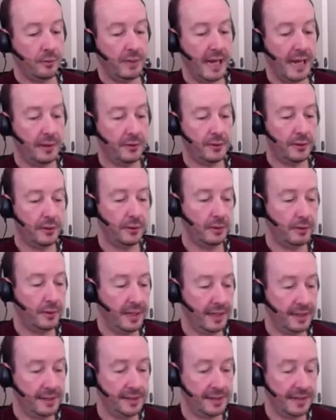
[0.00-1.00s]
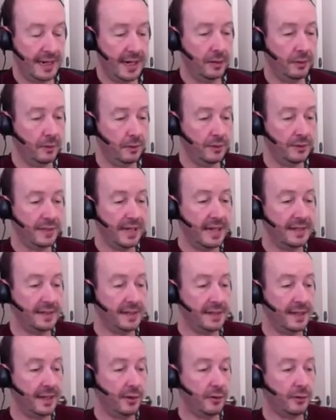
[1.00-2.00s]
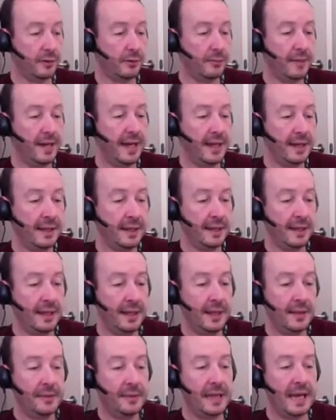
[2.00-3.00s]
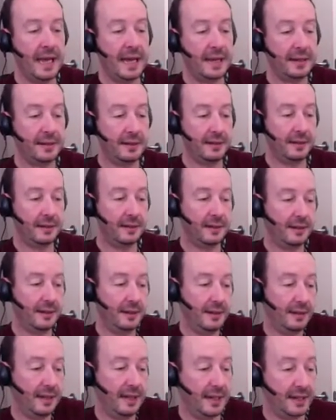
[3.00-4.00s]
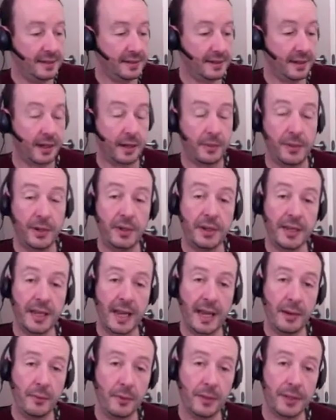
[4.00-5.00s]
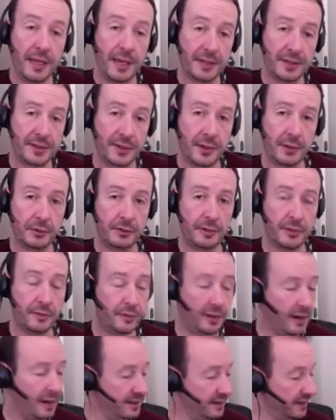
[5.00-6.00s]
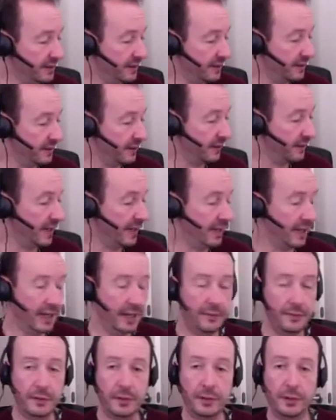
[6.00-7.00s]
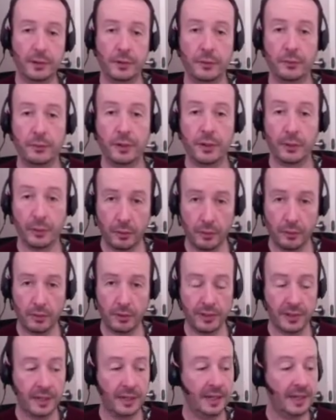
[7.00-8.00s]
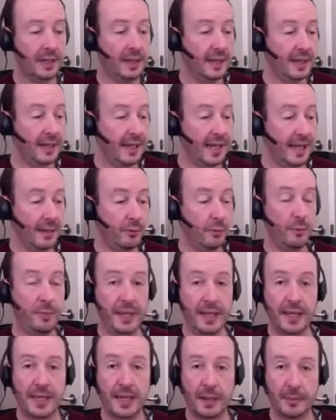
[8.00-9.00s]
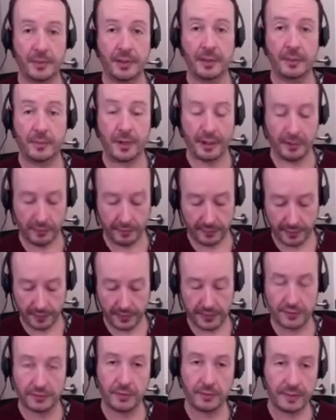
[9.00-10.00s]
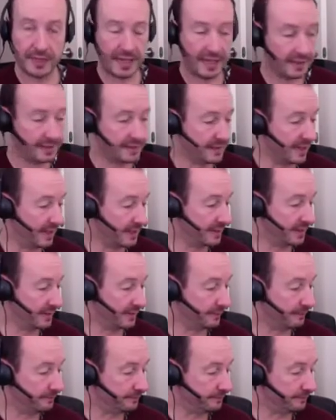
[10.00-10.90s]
now do is tell Audacity on your Mac that it is to communicate with that external device, so that if you record, it will pick up the microphones from the headsets.